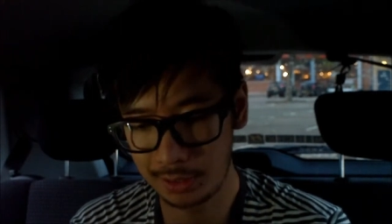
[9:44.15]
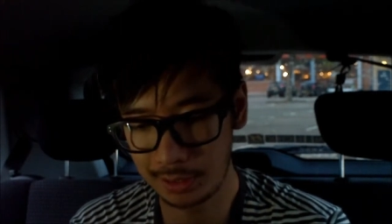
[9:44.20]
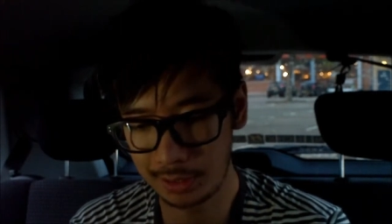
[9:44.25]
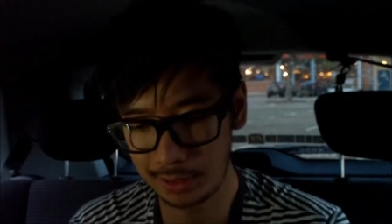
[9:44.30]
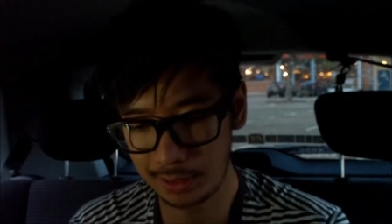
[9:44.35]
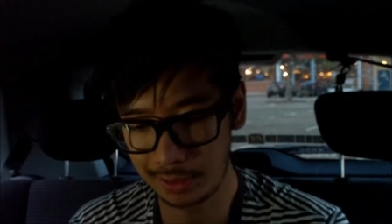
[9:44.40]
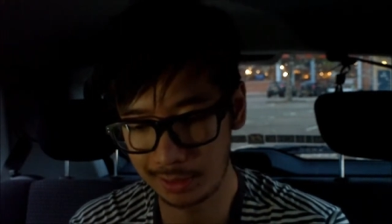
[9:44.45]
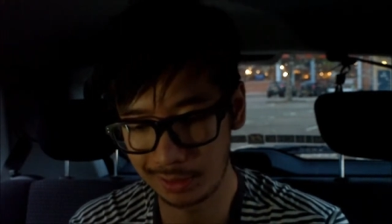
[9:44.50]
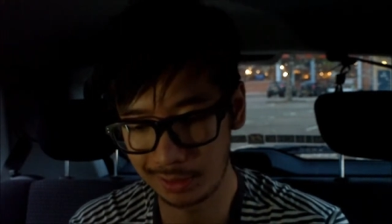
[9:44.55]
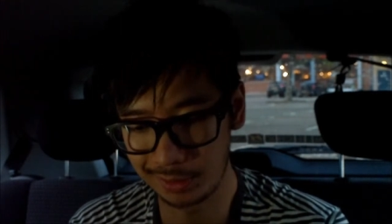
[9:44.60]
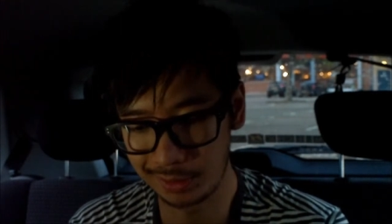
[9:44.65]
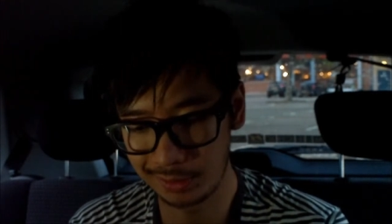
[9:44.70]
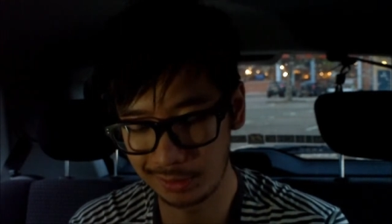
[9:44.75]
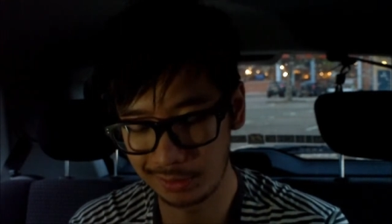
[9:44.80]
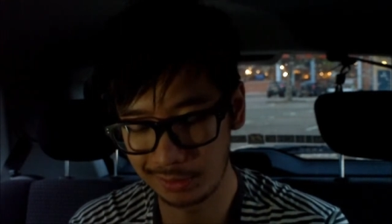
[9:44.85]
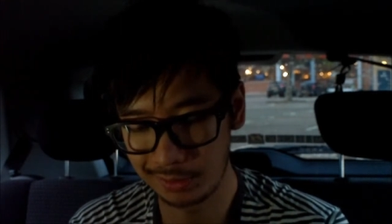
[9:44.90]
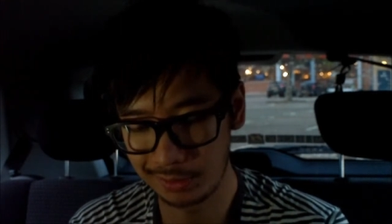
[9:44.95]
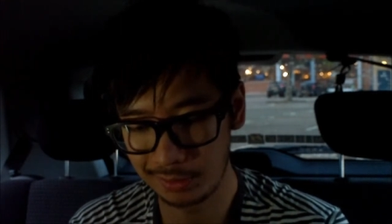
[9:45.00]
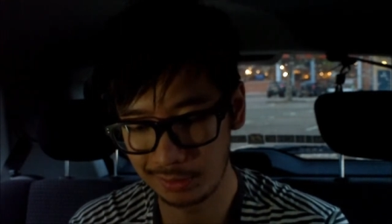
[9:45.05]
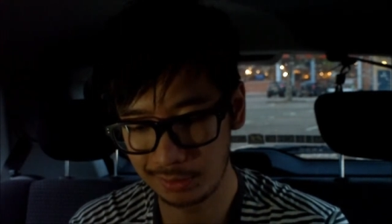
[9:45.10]
uh,
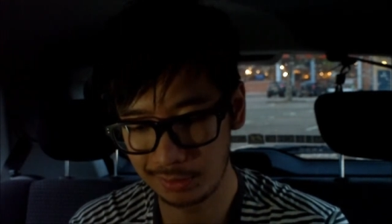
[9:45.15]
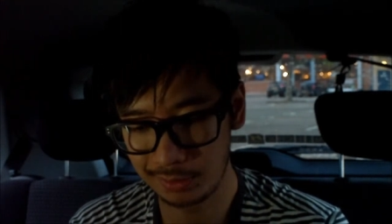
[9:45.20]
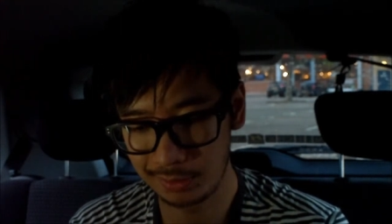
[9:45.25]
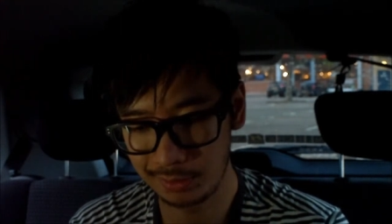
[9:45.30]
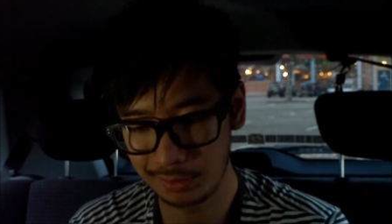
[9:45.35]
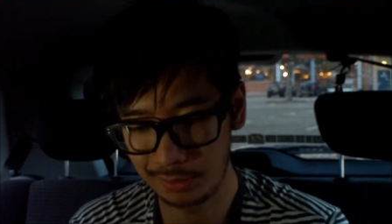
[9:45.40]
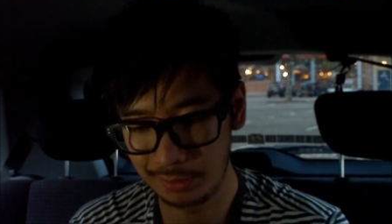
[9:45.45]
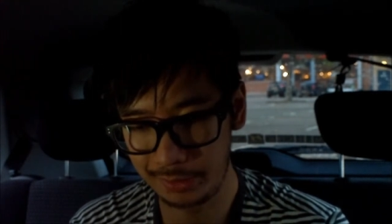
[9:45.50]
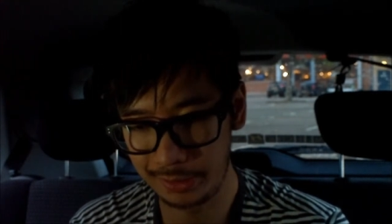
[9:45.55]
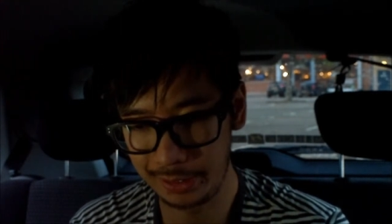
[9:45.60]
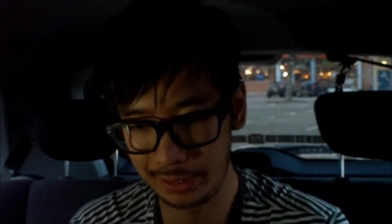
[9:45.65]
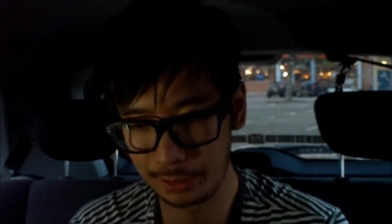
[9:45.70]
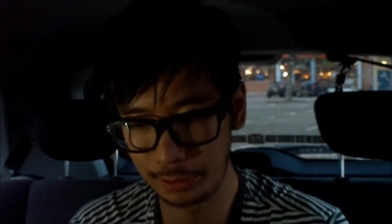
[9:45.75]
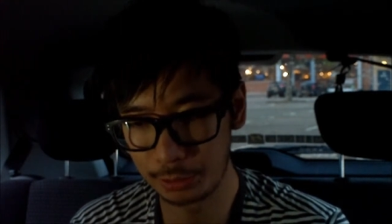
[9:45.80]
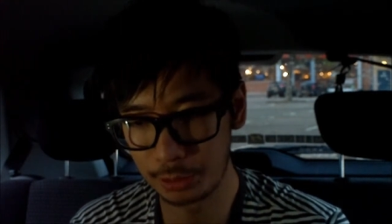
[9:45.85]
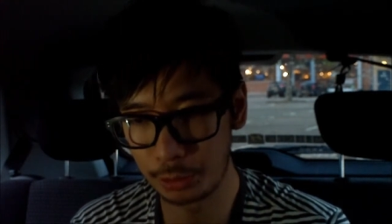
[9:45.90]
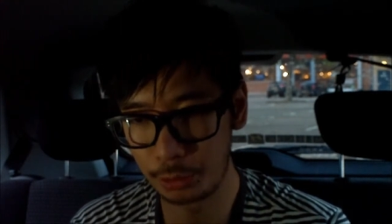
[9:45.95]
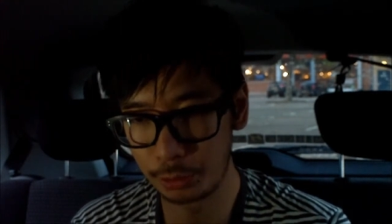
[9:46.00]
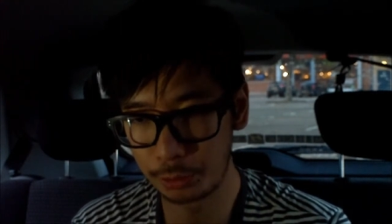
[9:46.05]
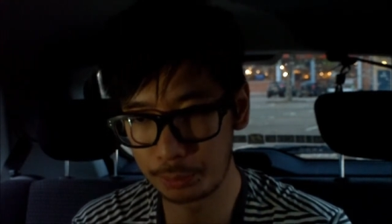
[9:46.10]
yeah,
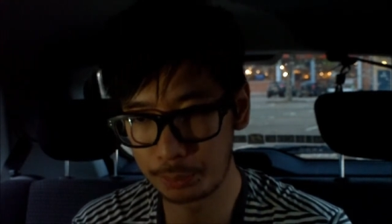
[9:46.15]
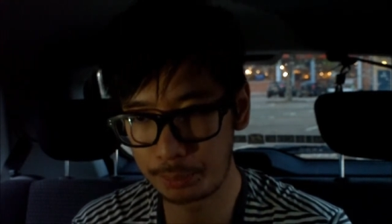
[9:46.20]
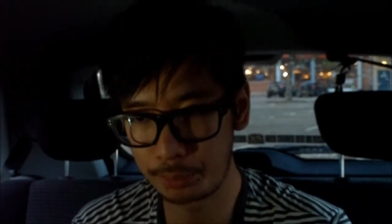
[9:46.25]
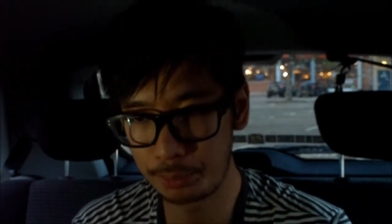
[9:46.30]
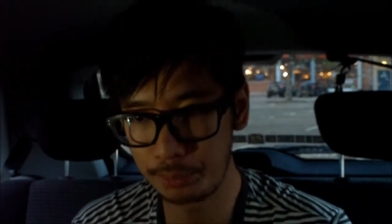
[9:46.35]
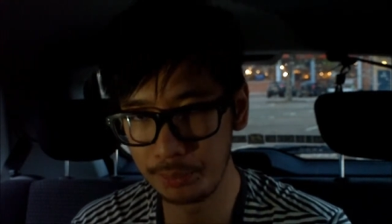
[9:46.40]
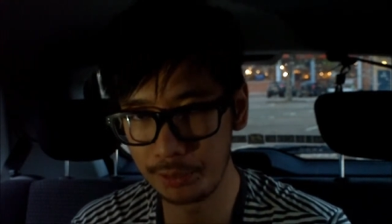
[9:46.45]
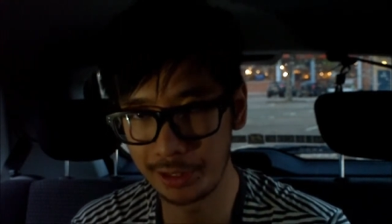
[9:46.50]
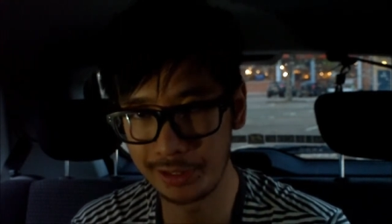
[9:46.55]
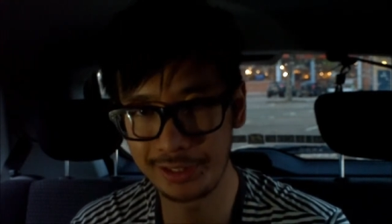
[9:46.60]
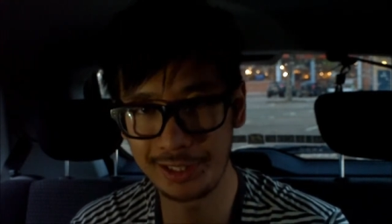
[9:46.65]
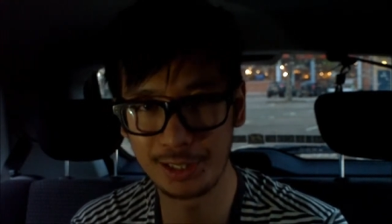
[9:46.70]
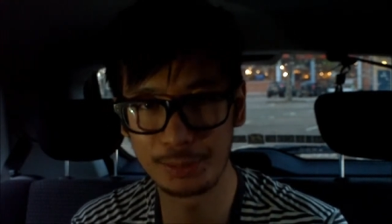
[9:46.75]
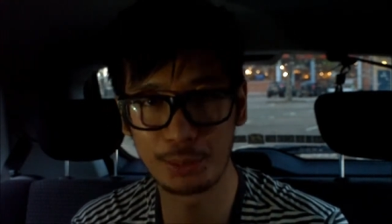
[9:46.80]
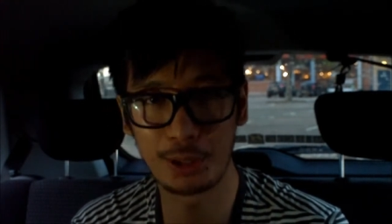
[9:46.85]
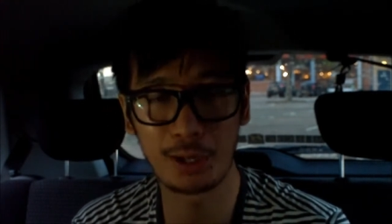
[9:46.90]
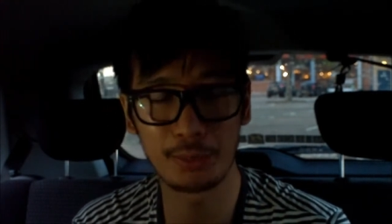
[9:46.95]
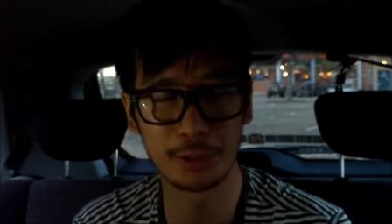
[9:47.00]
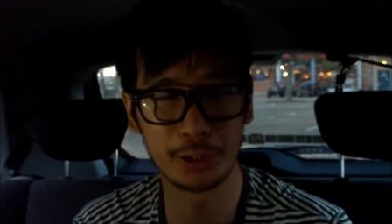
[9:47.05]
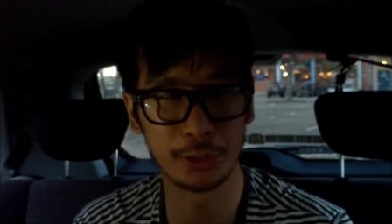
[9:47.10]
those old
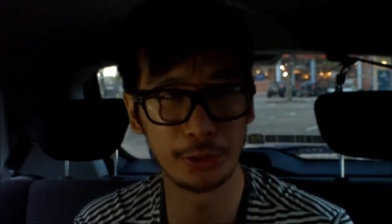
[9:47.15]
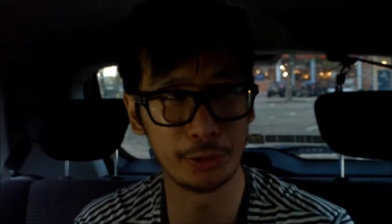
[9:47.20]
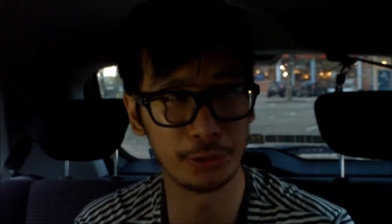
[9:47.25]
'90s pop